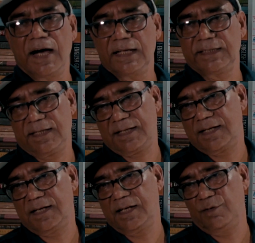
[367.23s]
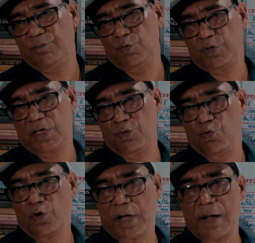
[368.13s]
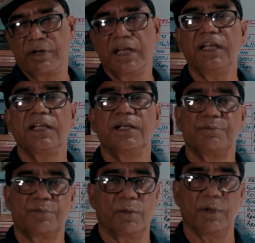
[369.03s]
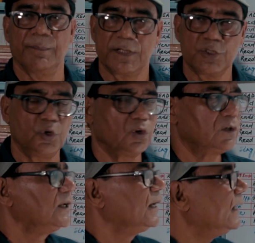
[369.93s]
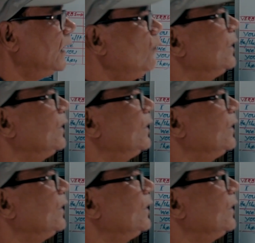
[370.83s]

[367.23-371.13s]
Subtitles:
I think in future you won't have any problem at all. Now